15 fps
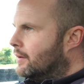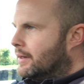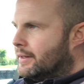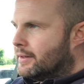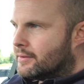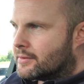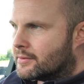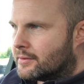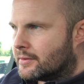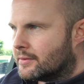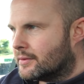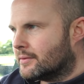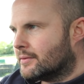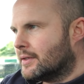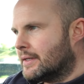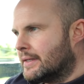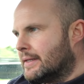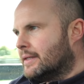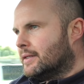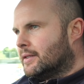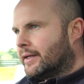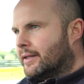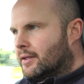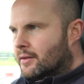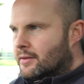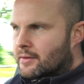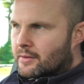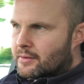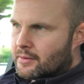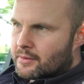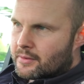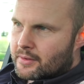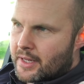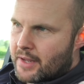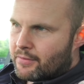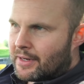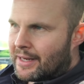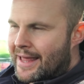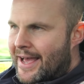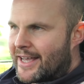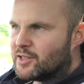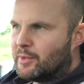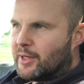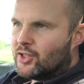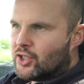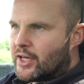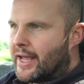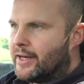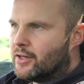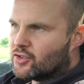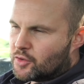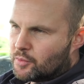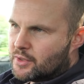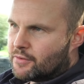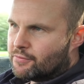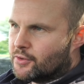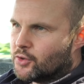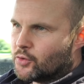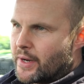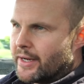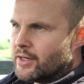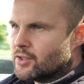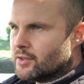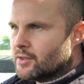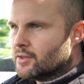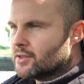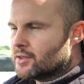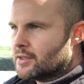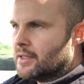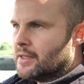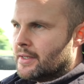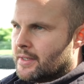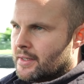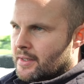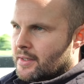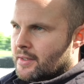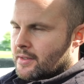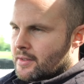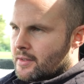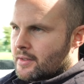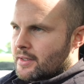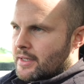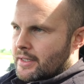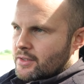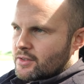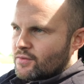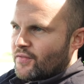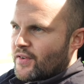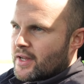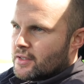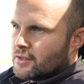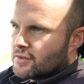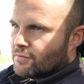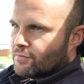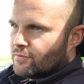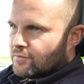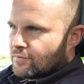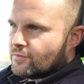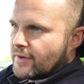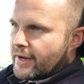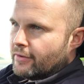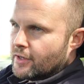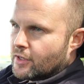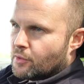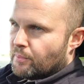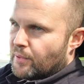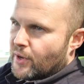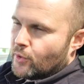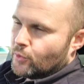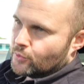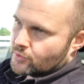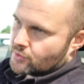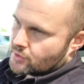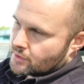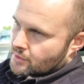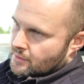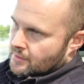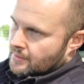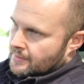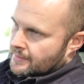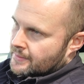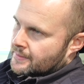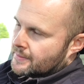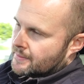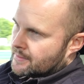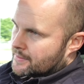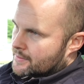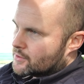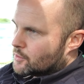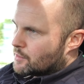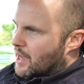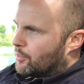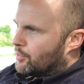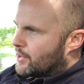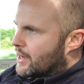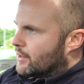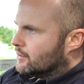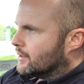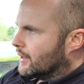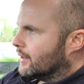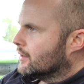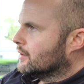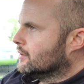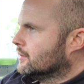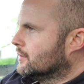And like even last minute changes from different directions, it feels very composed. So I'm happy out there.